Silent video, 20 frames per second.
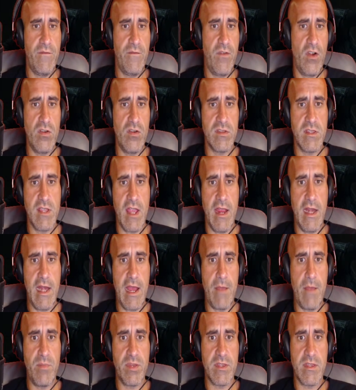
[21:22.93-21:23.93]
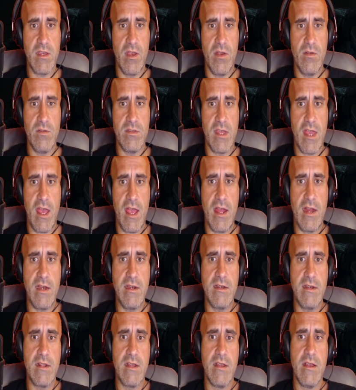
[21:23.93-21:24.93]
first 8 episodes
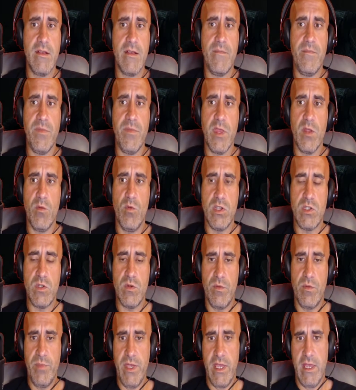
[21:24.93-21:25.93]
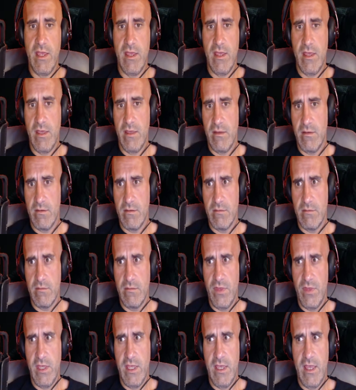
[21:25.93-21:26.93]
end, which will be
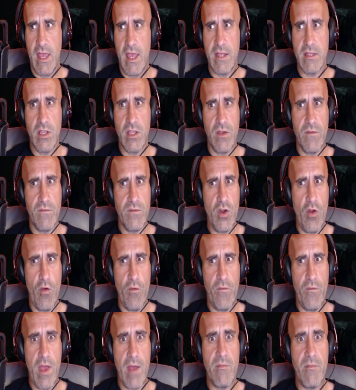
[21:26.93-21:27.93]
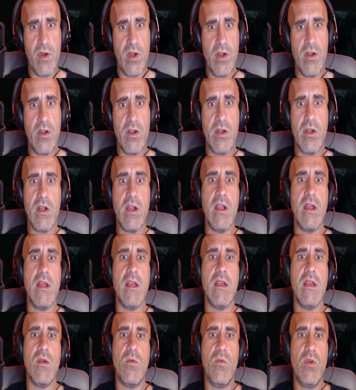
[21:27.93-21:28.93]
the end of November,
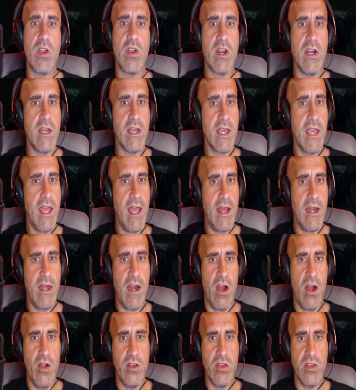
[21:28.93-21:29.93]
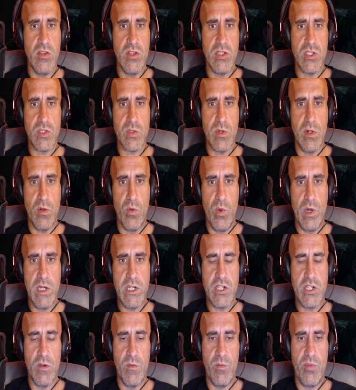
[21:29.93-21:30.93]
we're going to get our usual
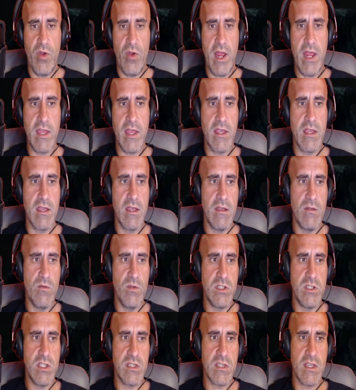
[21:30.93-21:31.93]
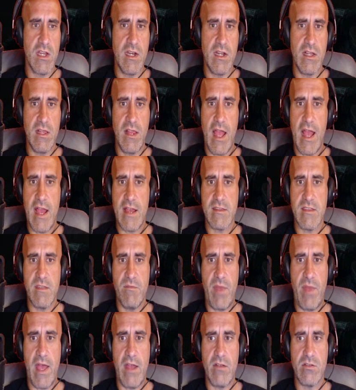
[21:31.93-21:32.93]
winter break, which is going to
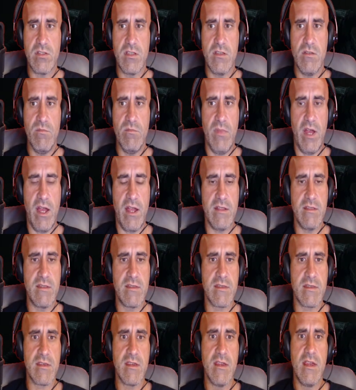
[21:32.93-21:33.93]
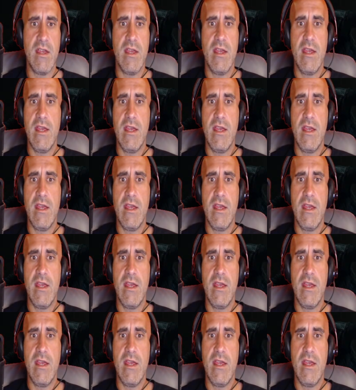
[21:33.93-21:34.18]
last about 2 months.